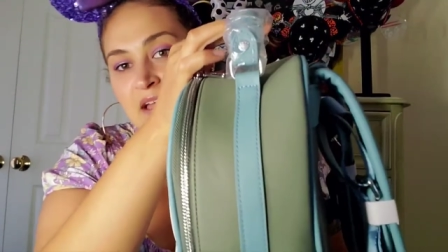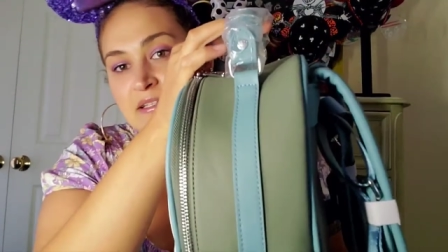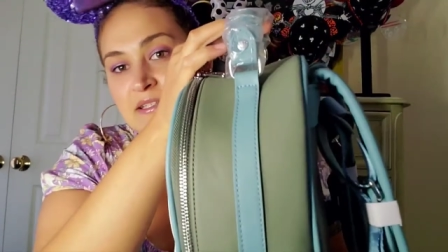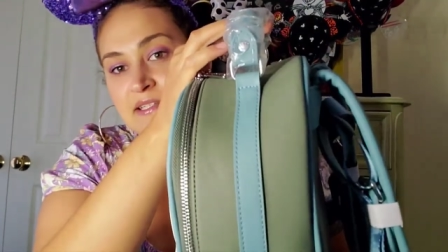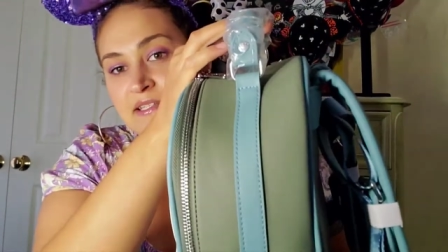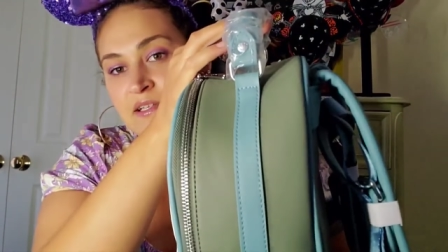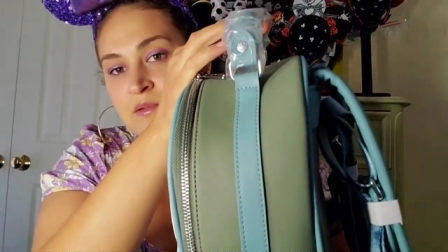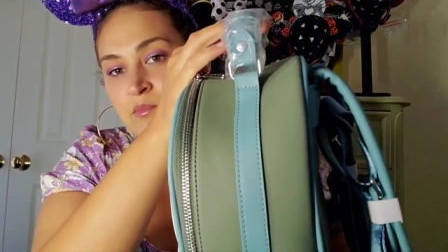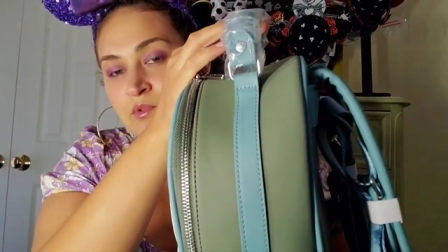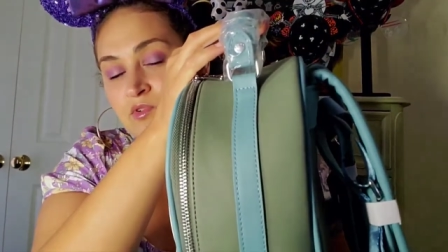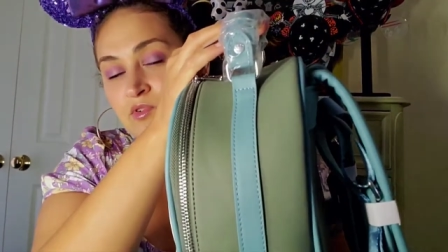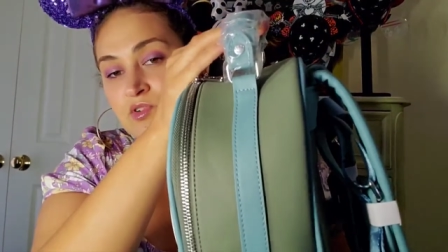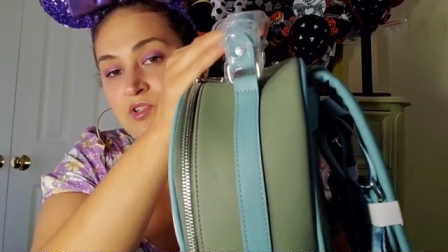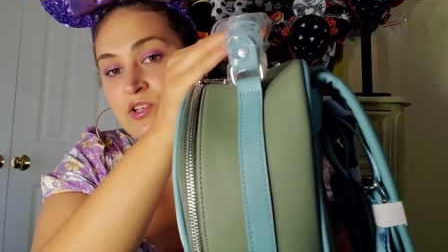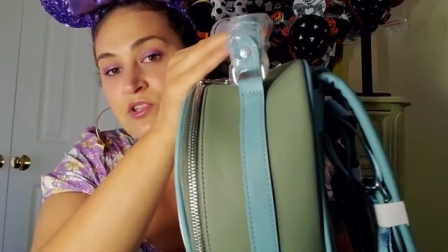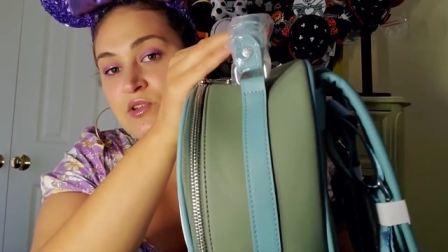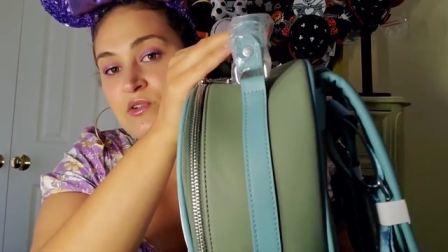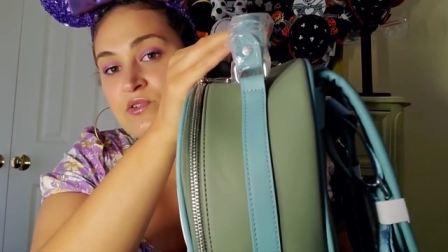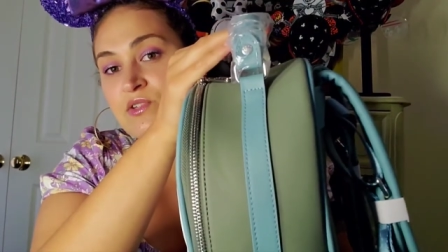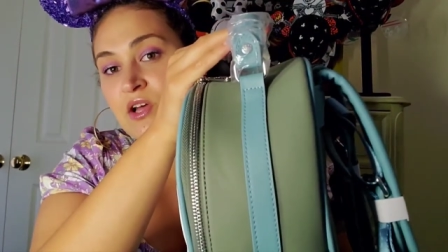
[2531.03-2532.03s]
similar
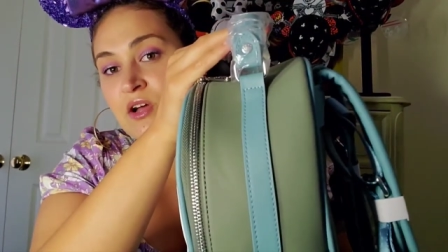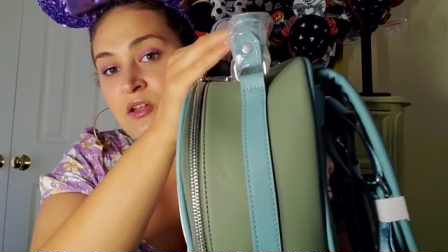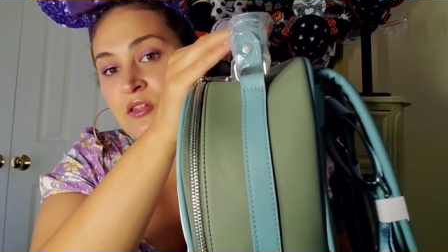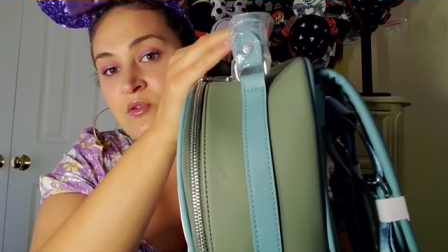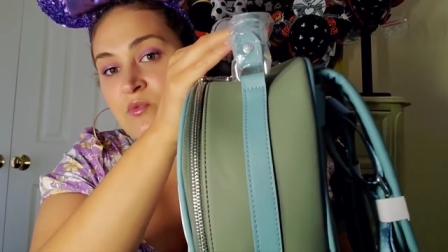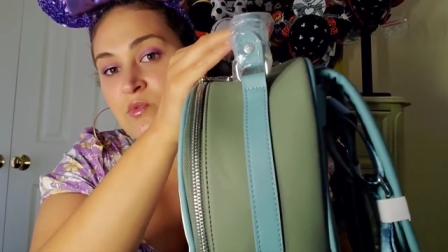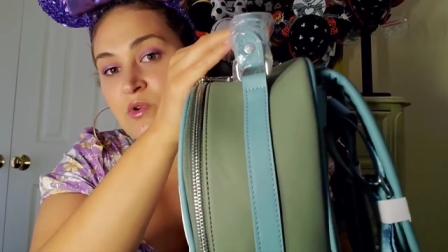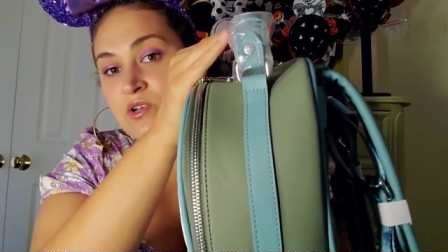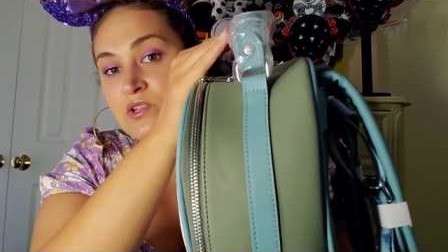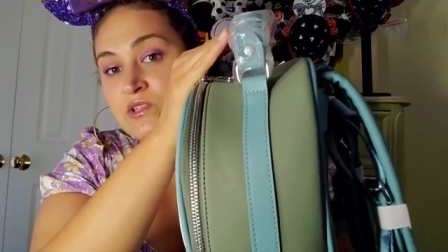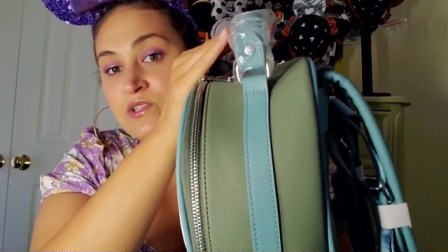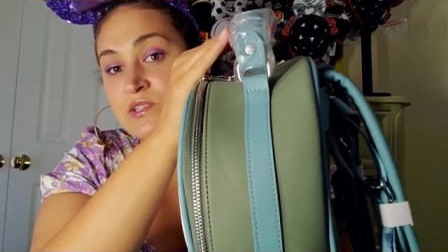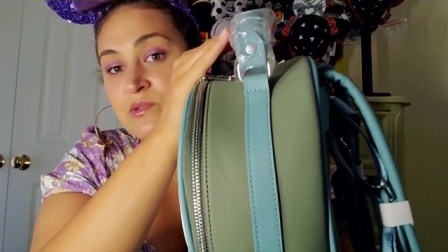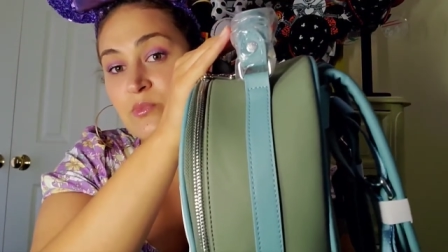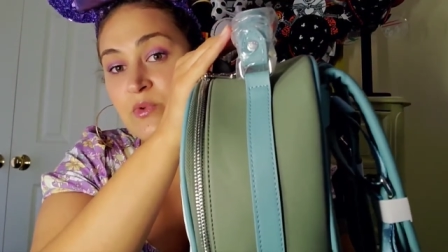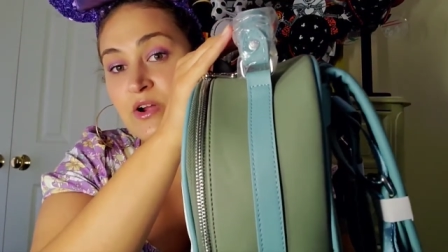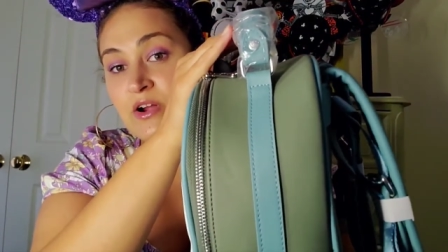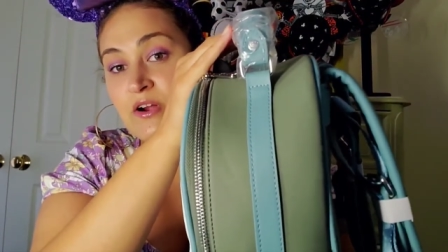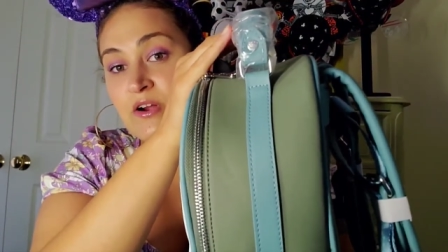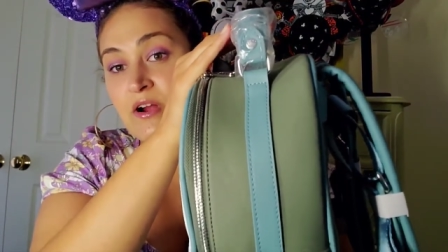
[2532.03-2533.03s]
to those other ones
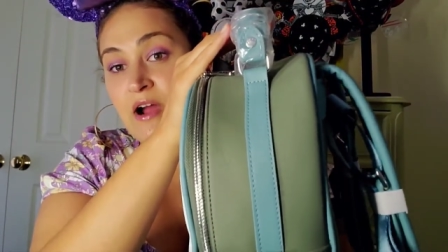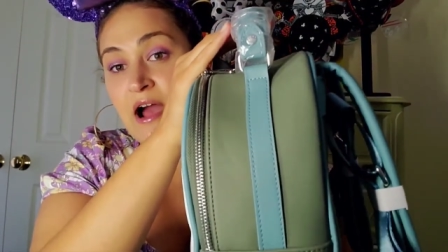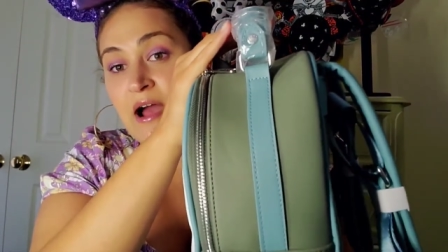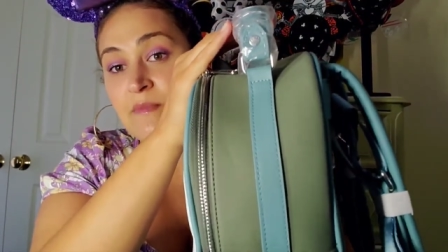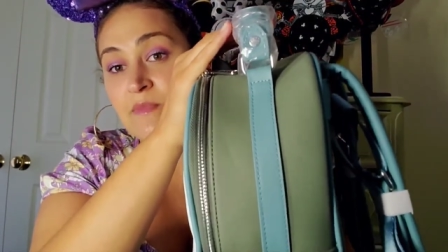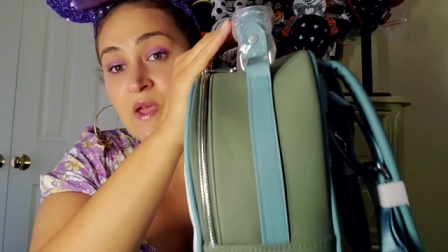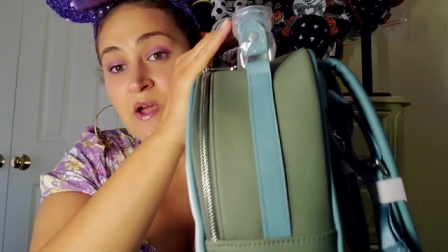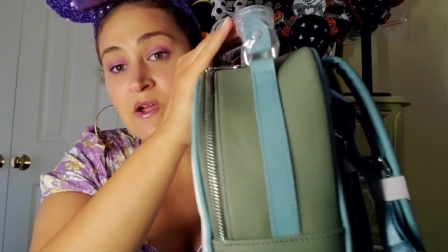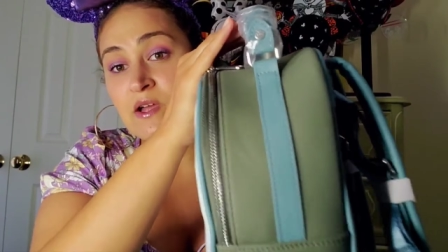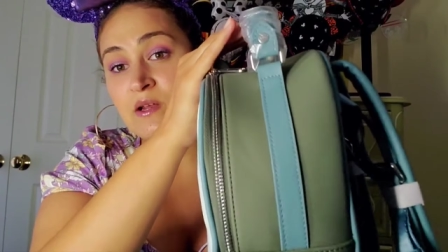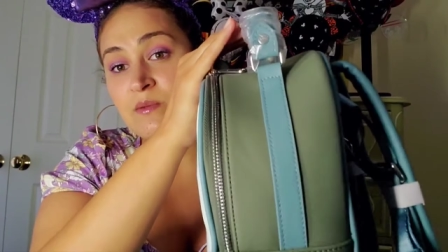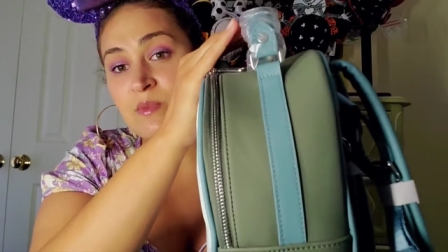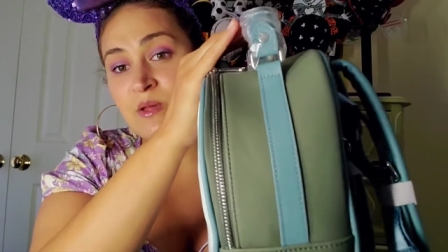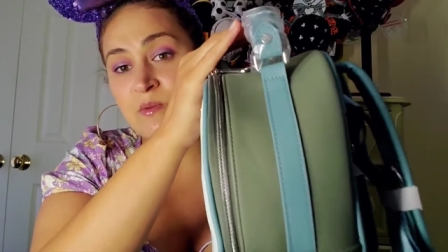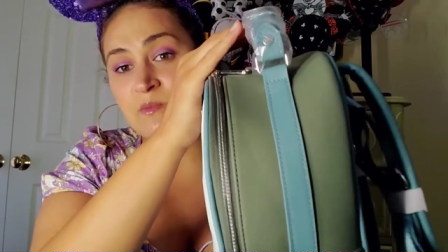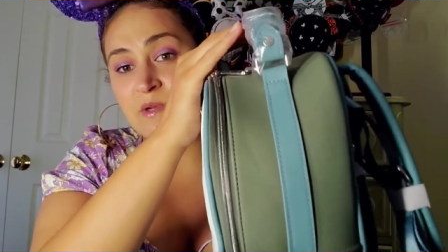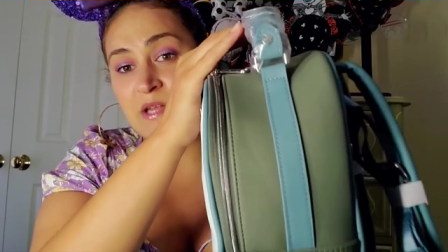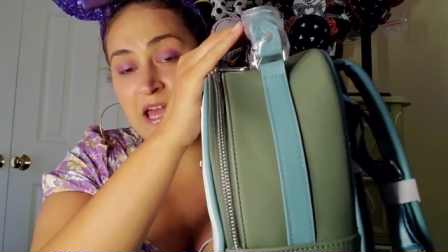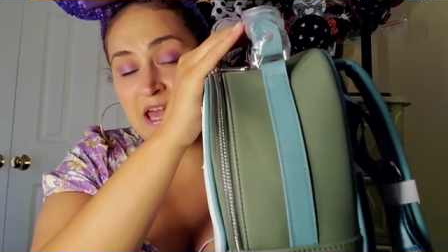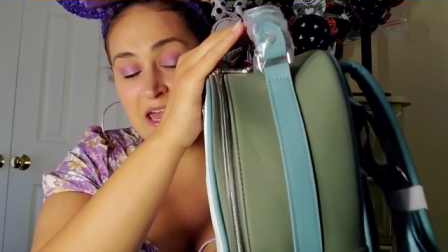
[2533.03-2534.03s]
where I'm not going to be
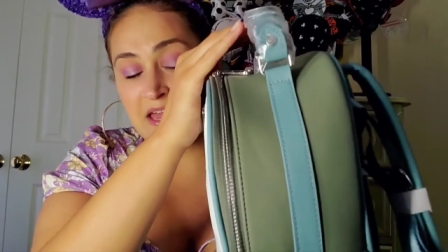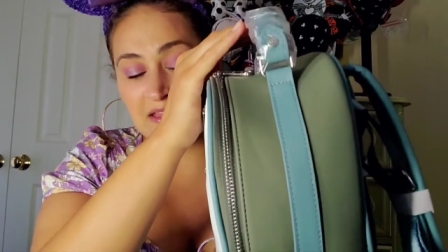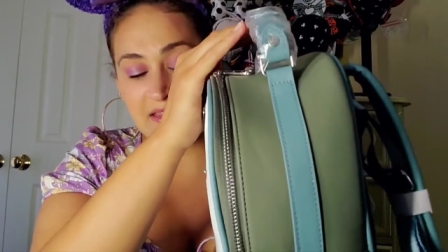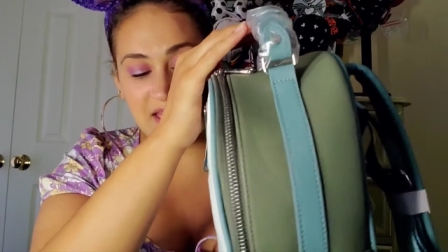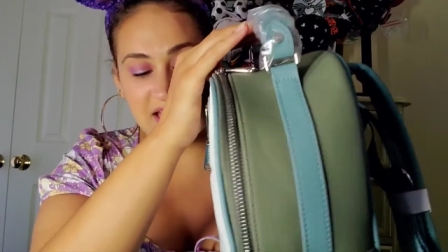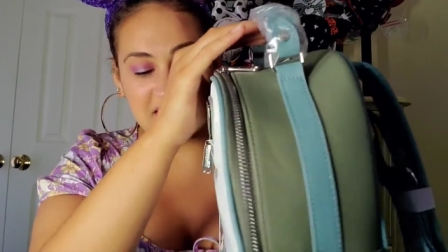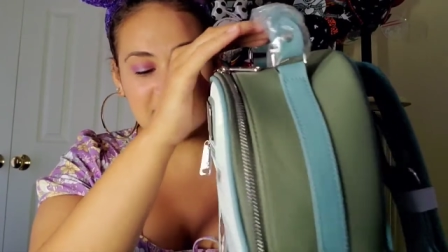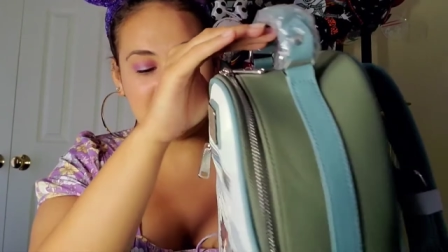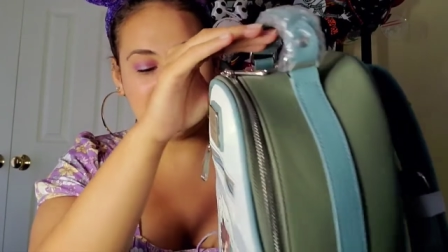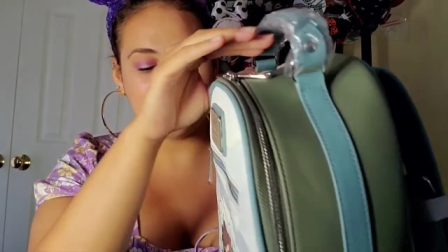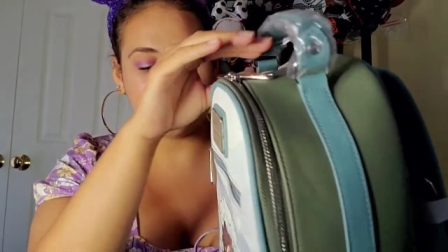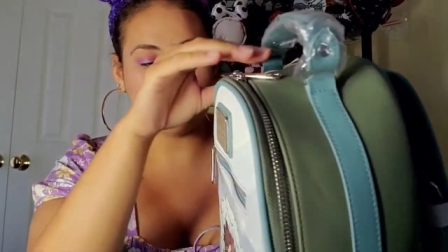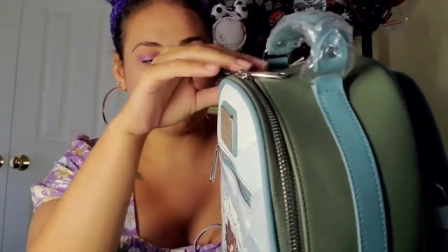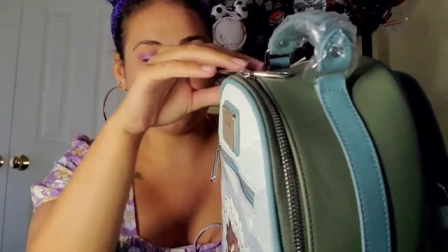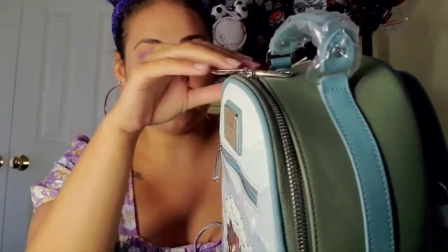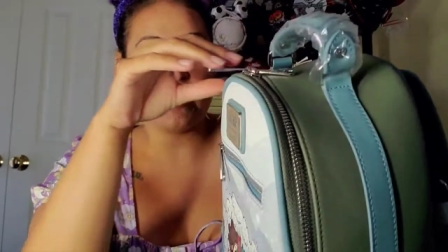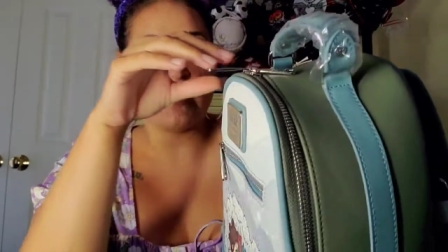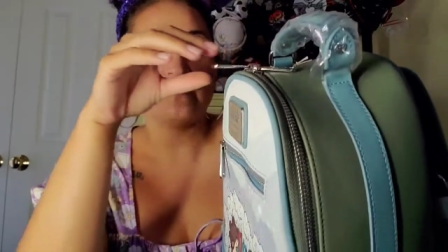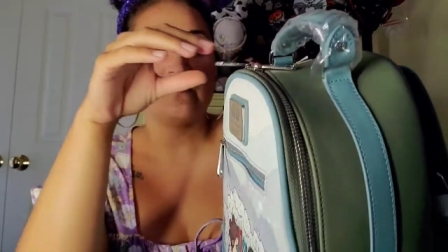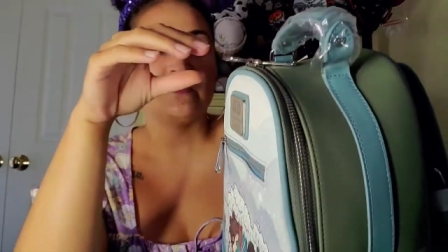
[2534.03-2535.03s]
able to hang this. I'm
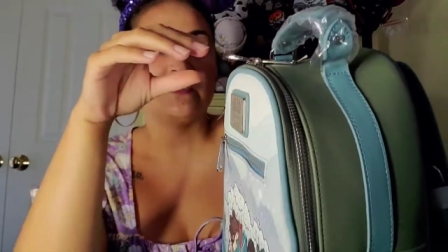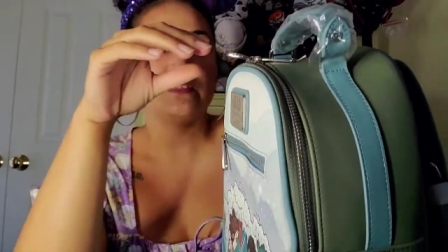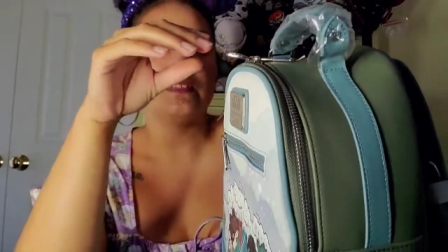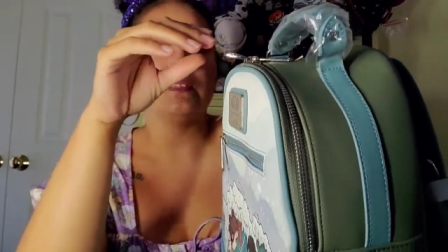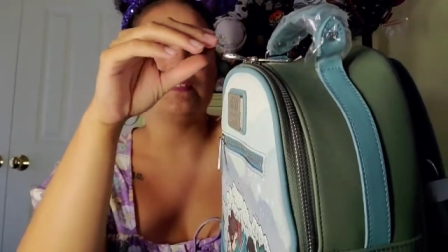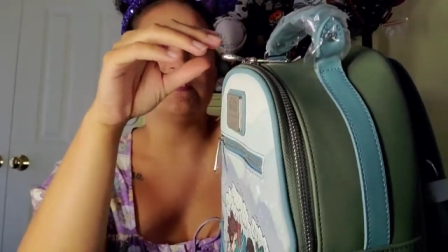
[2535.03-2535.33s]
going to have to